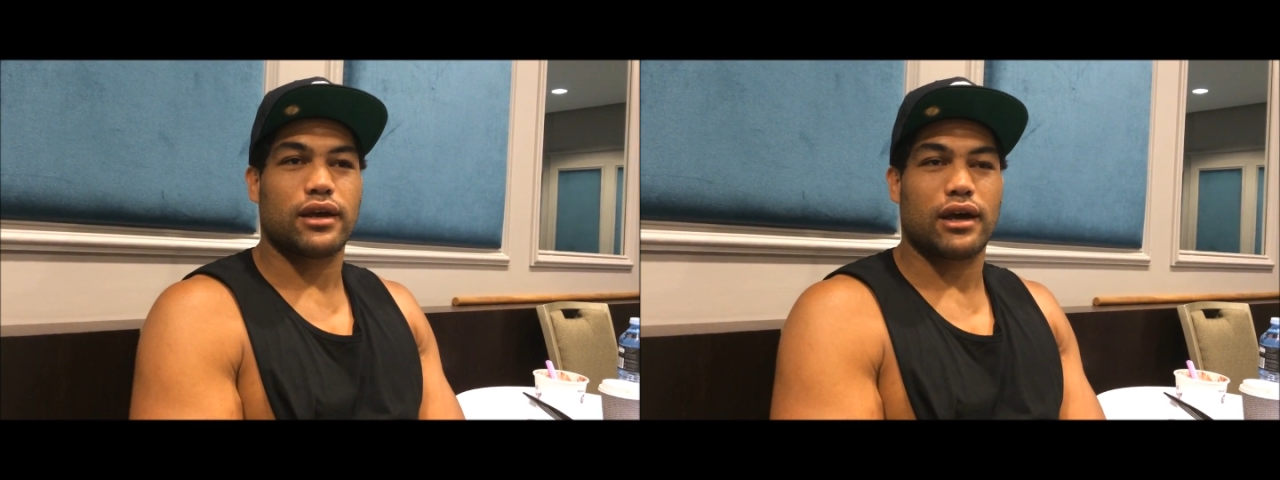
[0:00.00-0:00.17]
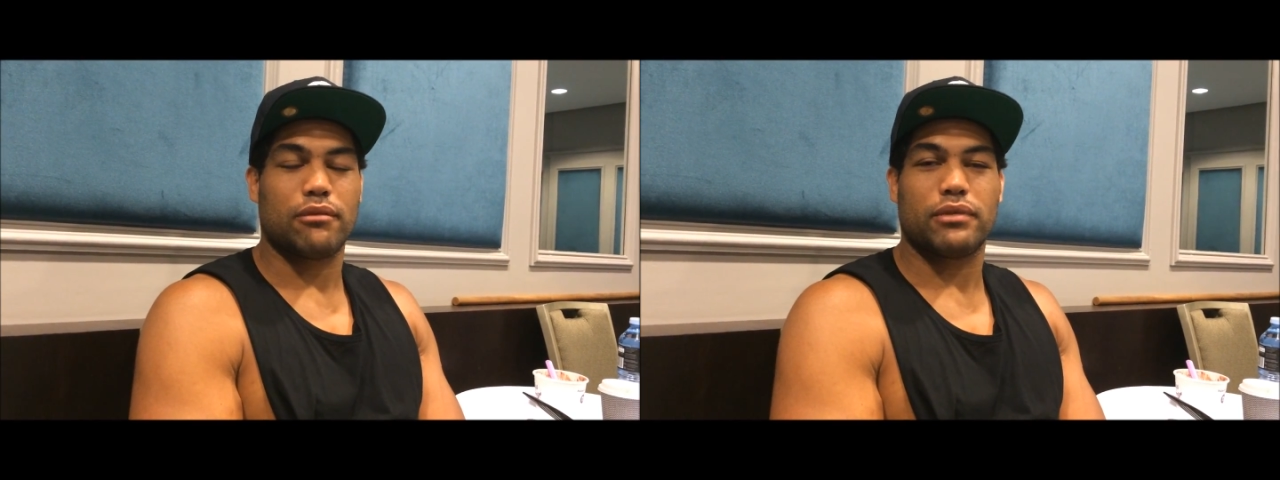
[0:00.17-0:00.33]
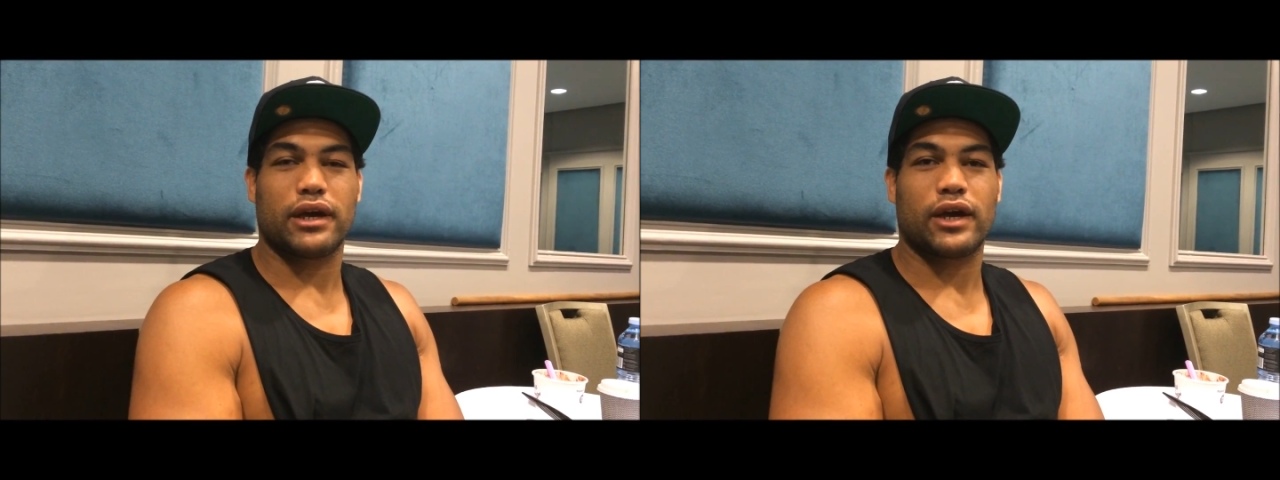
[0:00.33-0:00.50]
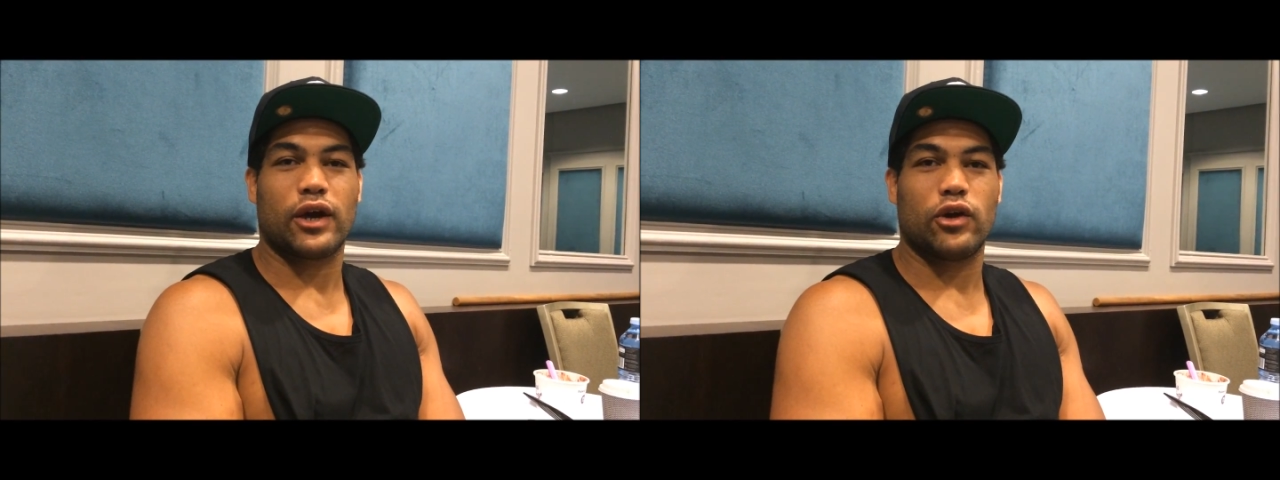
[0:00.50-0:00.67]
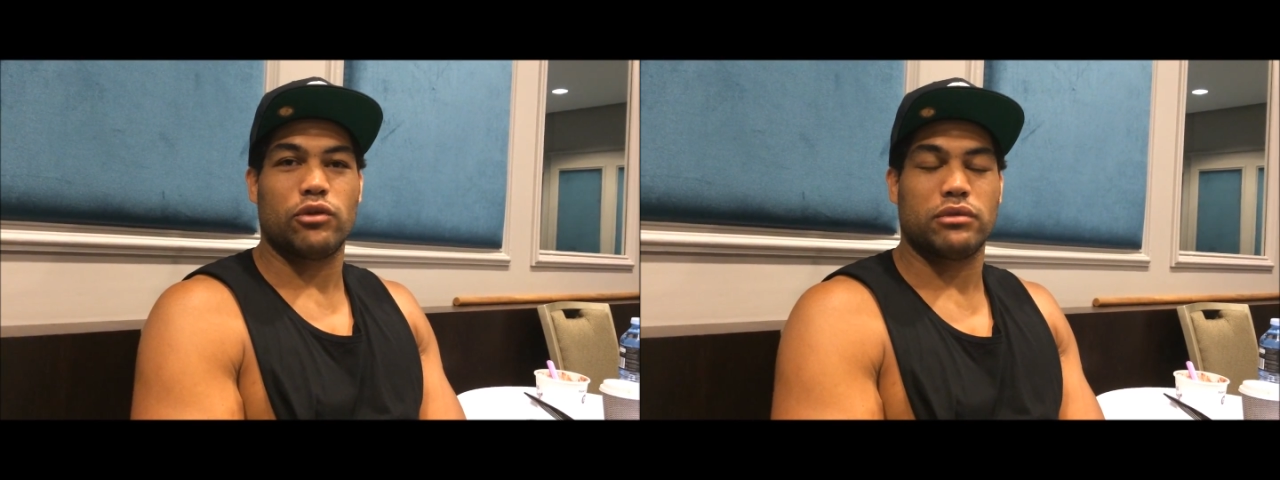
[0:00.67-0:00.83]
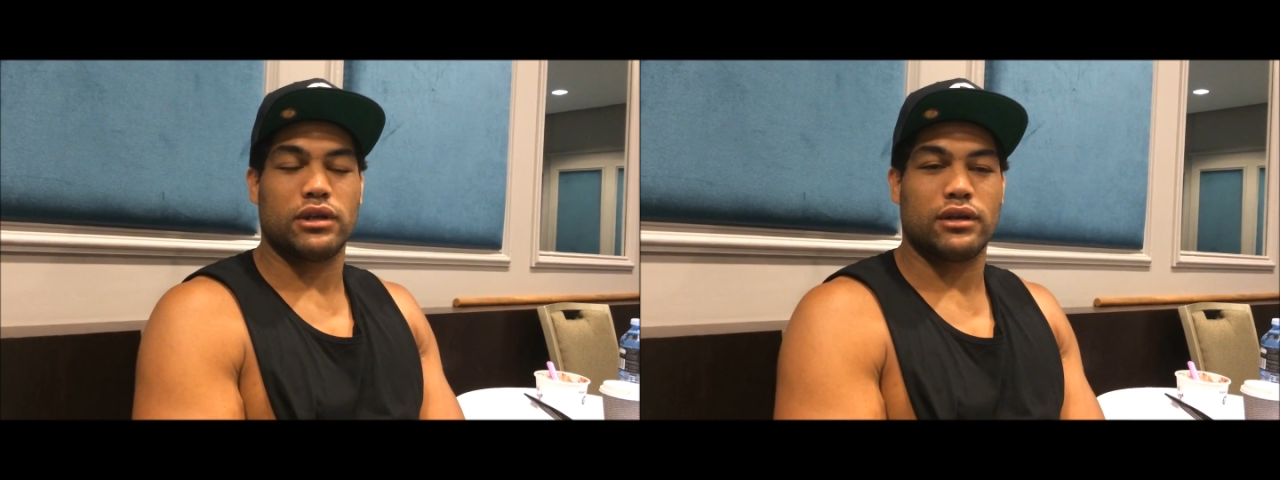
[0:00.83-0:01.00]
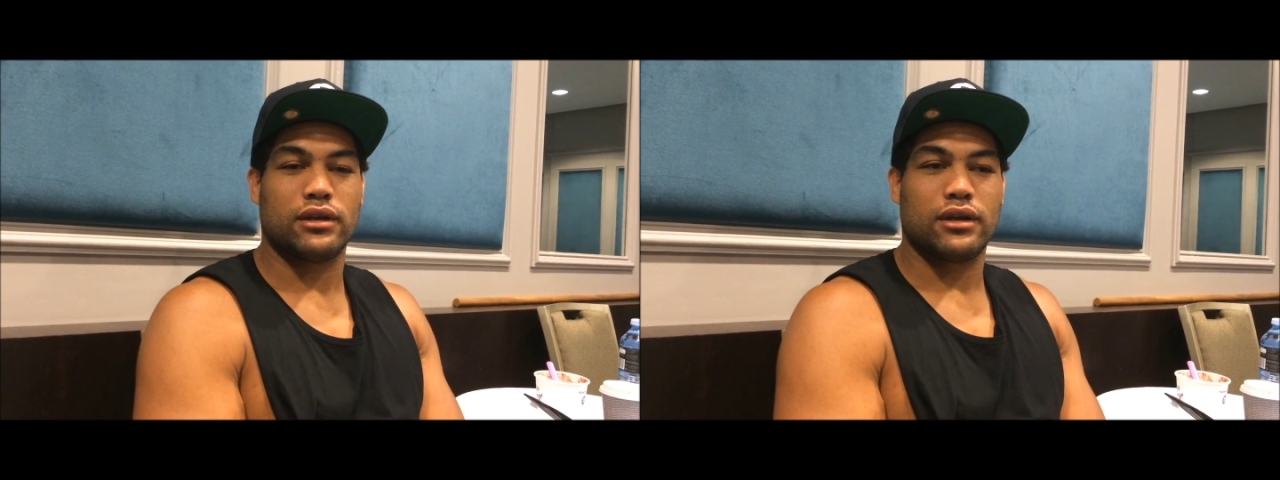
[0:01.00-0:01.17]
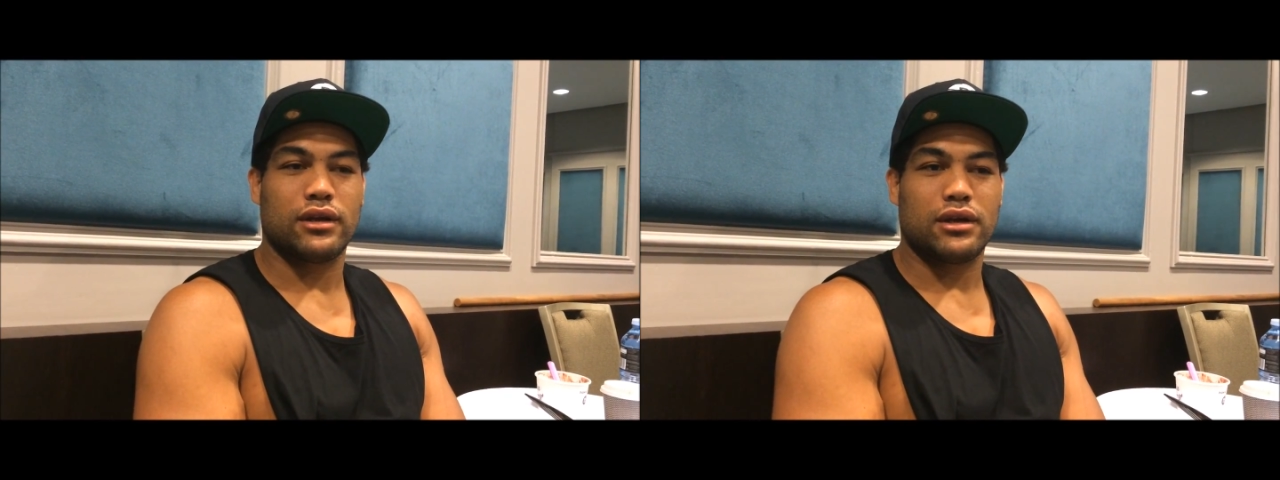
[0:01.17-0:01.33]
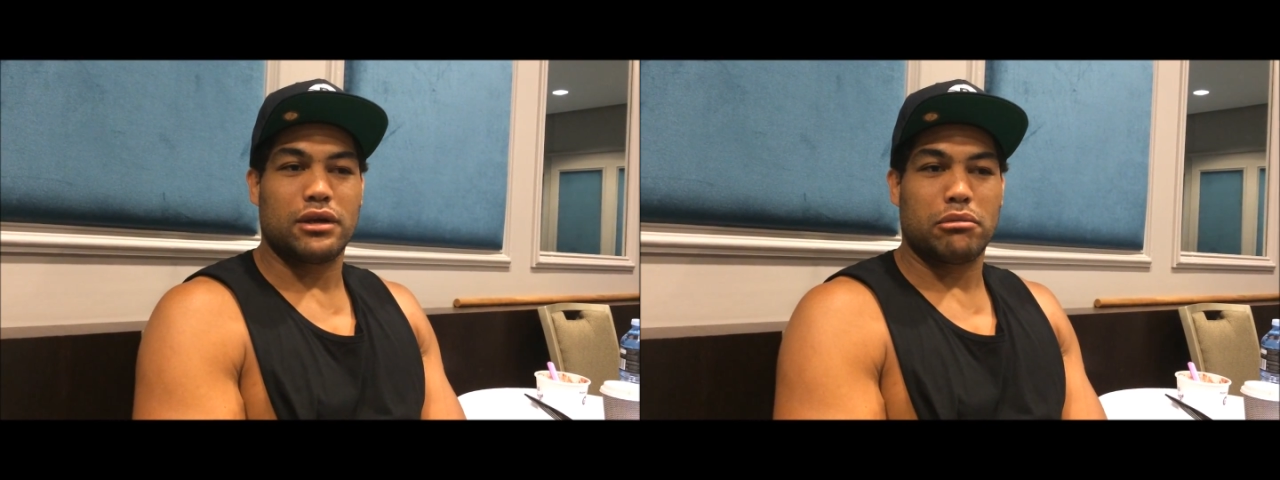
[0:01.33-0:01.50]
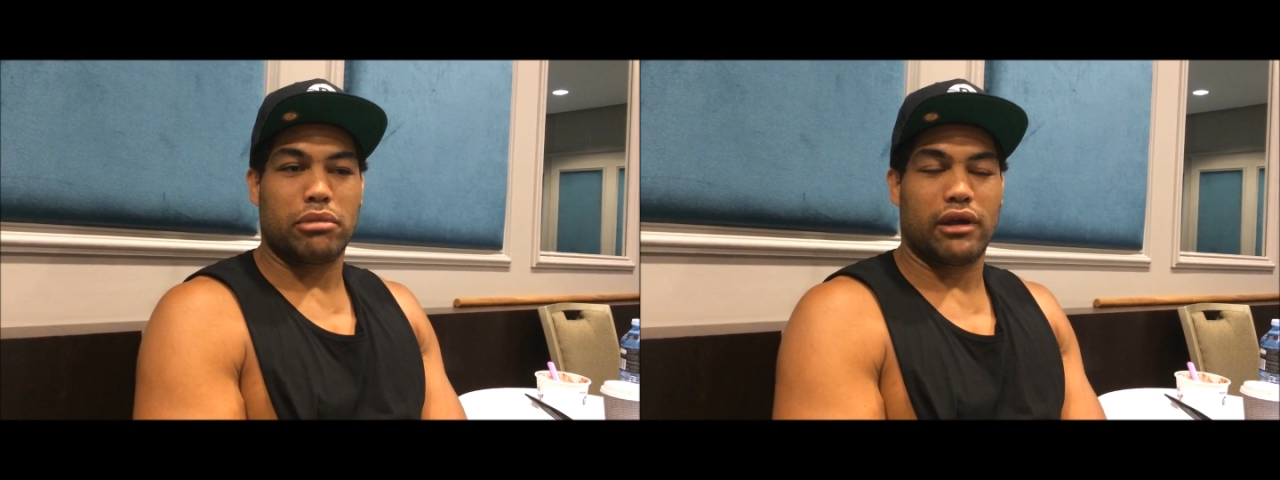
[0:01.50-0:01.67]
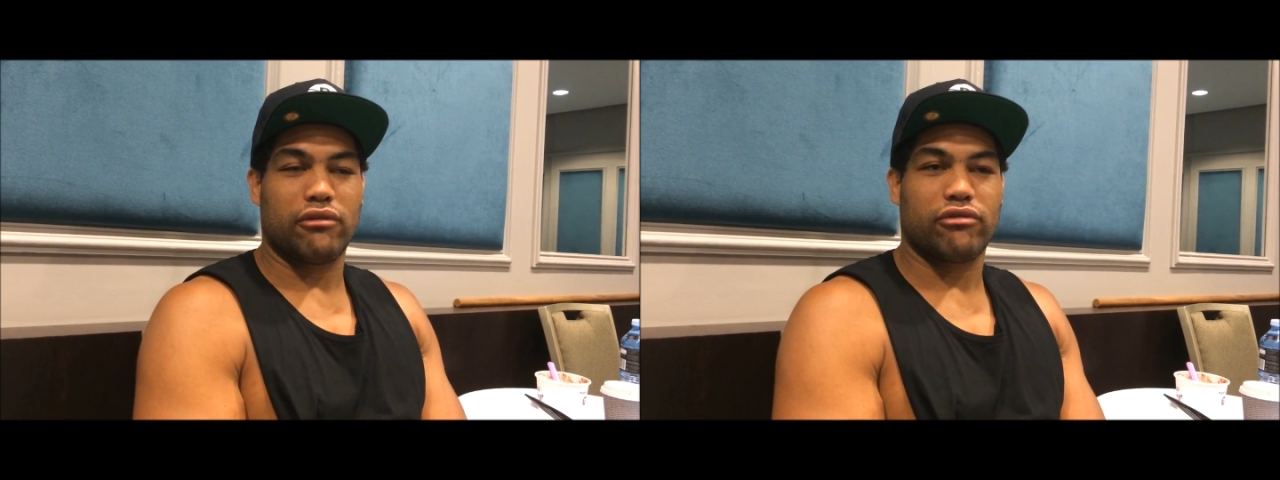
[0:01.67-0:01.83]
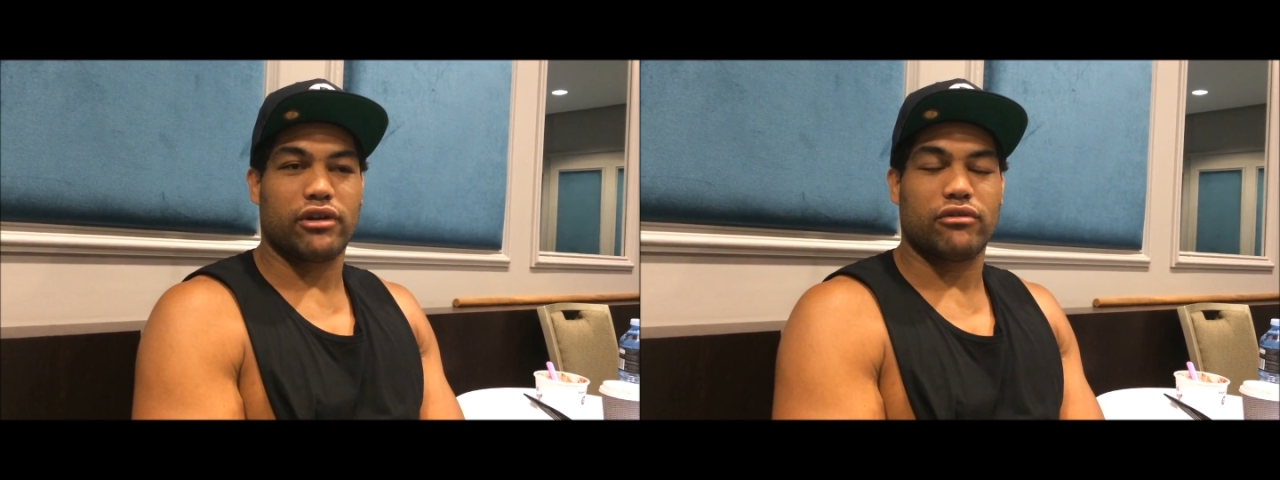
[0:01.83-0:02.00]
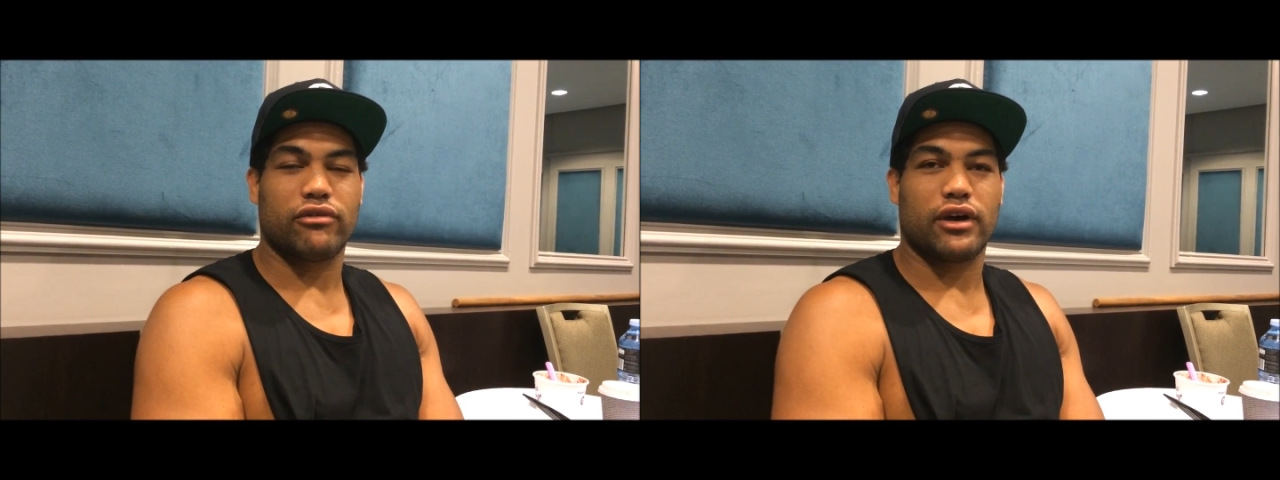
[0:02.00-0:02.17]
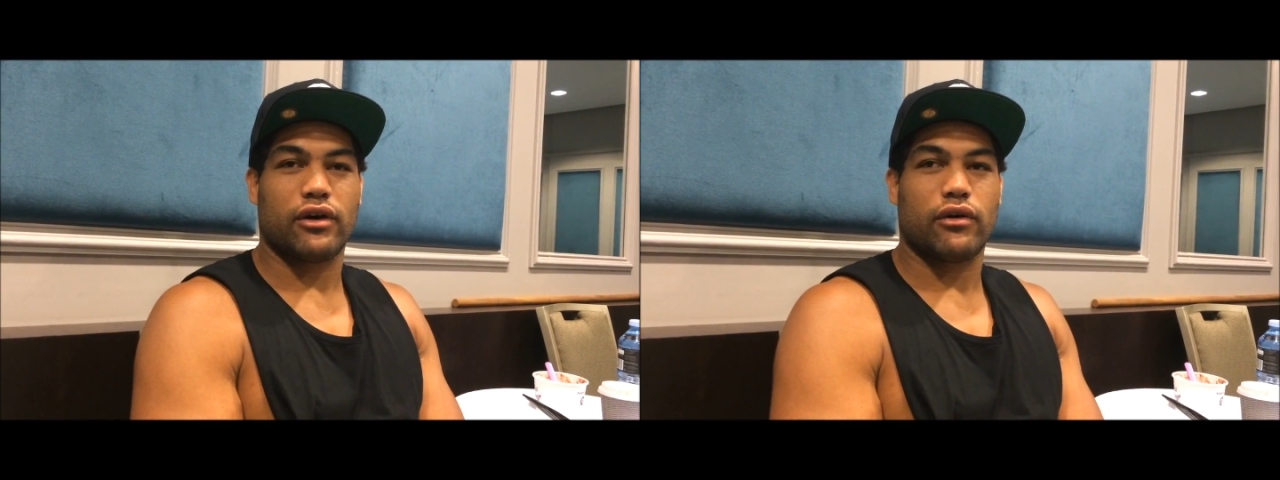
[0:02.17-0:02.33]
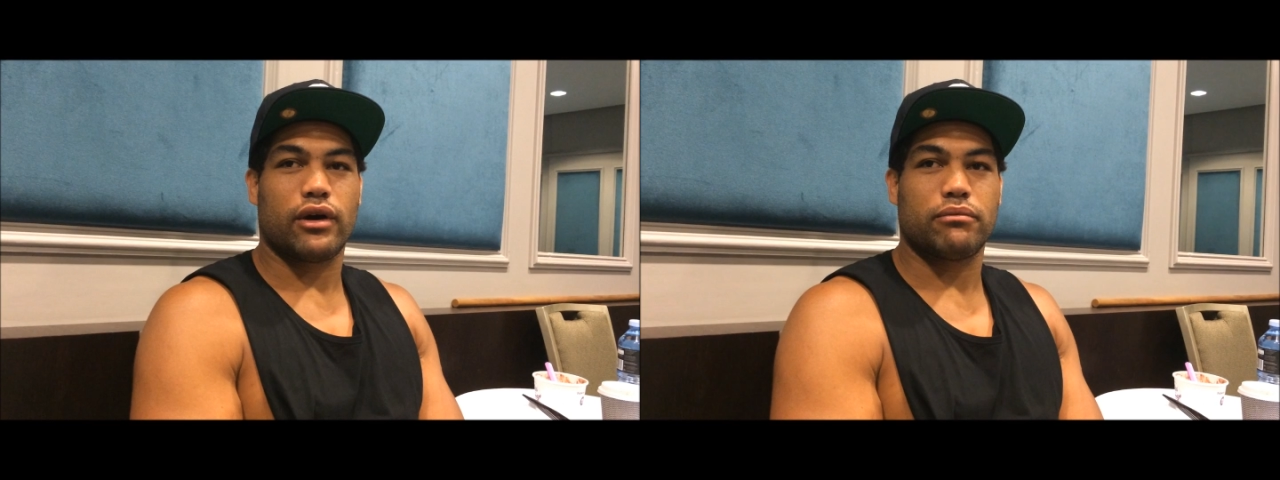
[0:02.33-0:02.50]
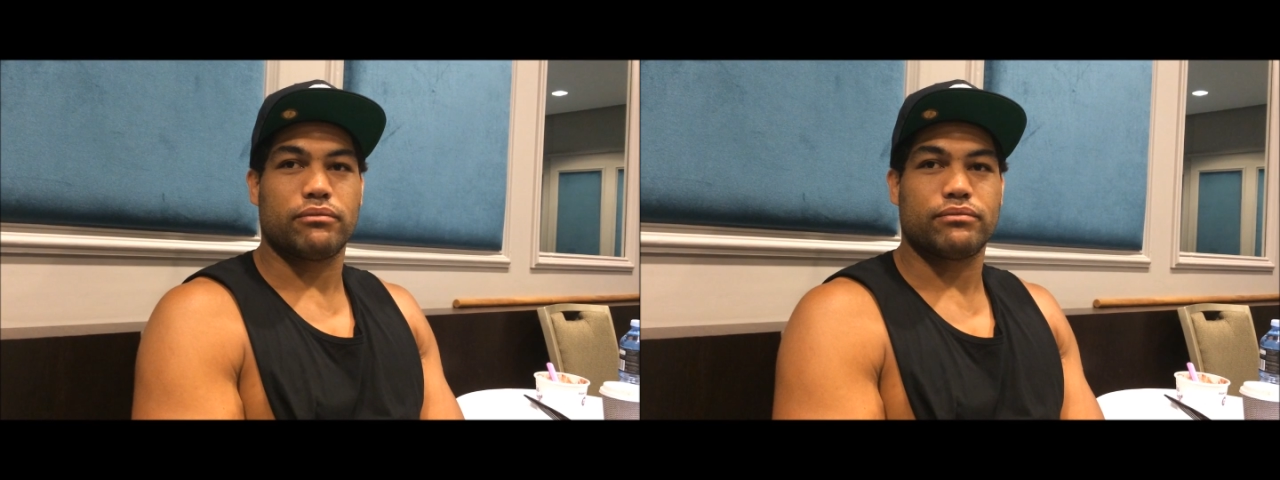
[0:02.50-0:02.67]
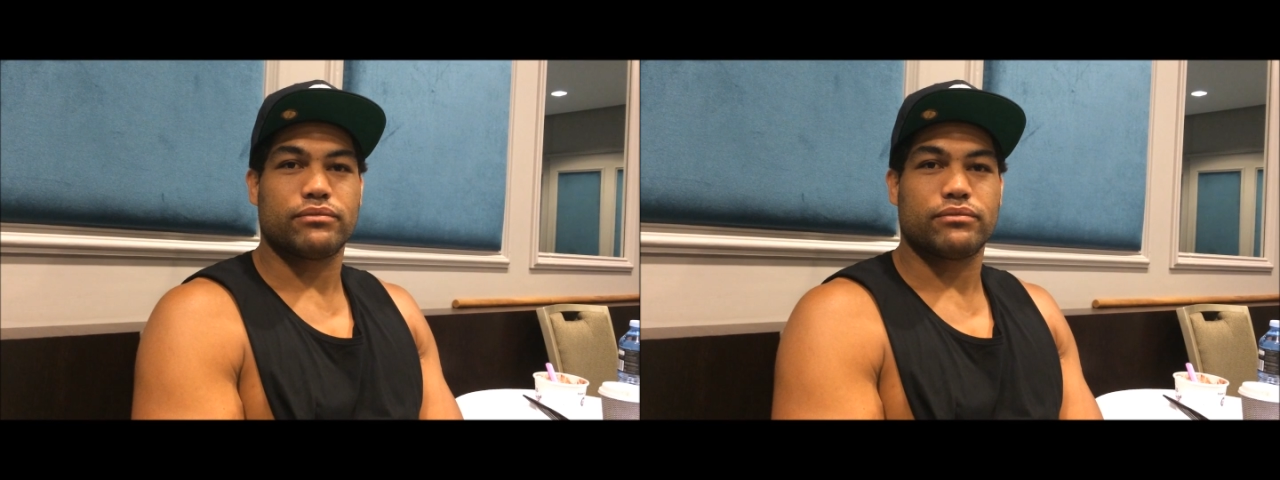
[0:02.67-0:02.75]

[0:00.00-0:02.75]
come back home and play in front of our